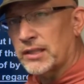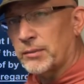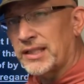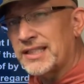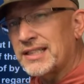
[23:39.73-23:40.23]

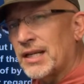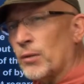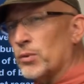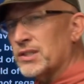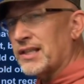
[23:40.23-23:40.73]
When he
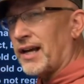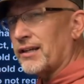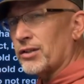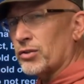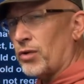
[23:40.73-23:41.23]
was dying
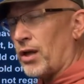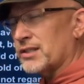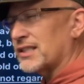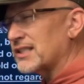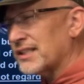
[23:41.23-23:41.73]
on the cross
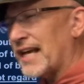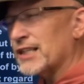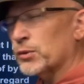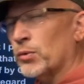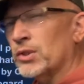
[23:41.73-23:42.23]
and his
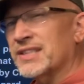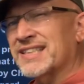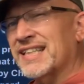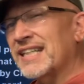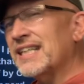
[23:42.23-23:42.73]
last words is,
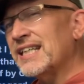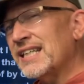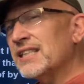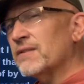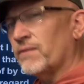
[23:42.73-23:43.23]
it
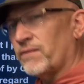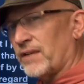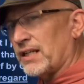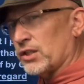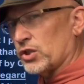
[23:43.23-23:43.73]
is
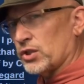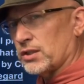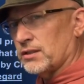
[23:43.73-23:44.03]
finished